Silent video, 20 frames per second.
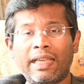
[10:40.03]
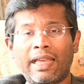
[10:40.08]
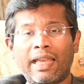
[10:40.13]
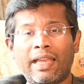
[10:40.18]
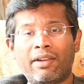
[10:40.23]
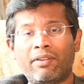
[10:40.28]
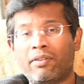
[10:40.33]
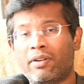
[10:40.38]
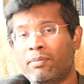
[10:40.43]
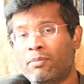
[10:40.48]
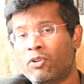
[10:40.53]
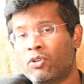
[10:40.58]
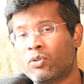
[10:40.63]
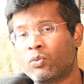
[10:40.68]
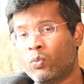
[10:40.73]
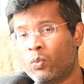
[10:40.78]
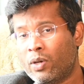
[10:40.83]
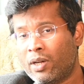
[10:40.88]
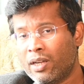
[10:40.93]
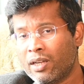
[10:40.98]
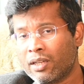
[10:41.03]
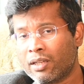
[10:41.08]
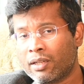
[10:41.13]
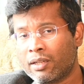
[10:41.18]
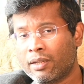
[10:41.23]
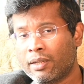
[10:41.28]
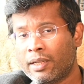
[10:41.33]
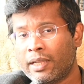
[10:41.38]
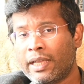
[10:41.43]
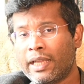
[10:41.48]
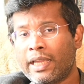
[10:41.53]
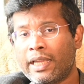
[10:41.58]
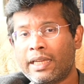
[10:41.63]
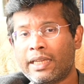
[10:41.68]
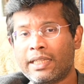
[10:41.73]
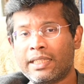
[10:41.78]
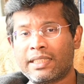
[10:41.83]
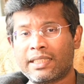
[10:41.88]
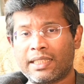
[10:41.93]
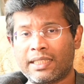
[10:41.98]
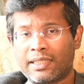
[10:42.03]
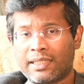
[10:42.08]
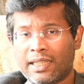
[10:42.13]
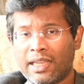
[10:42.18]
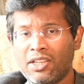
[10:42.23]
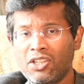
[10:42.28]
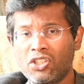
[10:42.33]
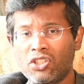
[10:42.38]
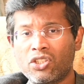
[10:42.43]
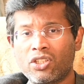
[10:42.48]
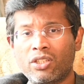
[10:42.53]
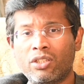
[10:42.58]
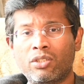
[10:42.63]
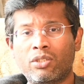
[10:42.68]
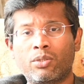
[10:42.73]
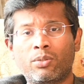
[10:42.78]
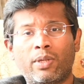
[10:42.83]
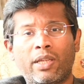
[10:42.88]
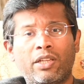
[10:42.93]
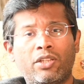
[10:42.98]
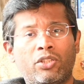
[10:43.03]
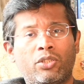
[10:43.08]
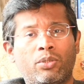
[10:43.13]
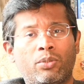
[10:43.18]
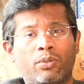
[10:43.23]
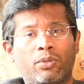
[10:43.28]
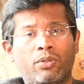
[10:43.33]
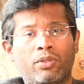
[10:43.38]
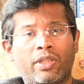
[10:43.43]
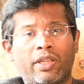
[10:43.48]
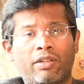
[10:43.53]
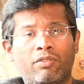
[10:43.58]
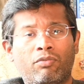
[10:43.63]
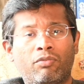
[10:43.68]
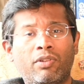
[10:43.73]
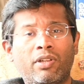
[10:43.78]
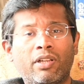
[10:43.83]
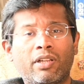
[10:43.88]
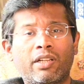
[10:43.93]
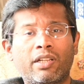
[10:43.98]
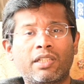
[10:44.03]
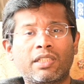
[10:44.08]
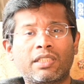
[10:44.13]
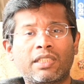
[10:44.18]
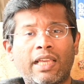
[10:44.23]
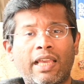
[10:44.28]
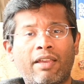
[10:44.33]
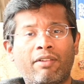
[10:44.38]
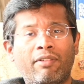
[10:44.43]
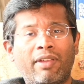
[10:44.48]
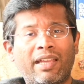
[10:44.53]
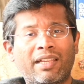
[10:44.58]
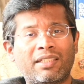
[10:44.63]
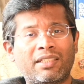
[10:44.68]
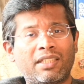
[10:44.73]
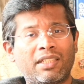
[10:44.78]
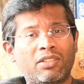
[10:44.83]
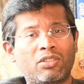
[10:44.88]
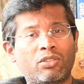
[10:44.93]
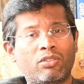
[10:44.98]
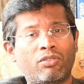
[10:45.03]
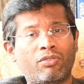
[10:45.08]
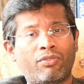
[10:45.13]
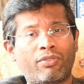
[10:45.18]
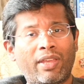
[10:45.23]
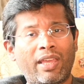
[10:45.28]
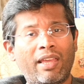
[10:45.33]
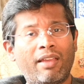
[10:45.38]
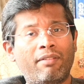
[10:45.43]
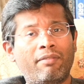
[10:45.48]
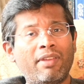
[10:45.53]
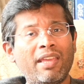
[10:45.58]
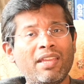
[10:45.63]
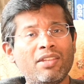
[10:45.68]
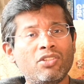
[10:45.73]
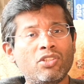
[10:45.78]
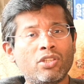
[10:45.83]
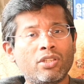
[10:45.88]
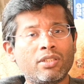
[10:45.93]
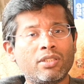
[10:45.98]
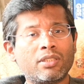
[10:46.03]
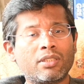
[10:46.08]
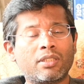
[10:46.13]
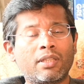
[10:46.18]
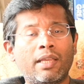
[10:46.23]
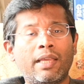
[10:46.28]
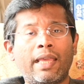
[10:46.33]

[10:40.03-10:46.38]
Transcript: and remote work, it is essential to ensure that workers have access to fair wages,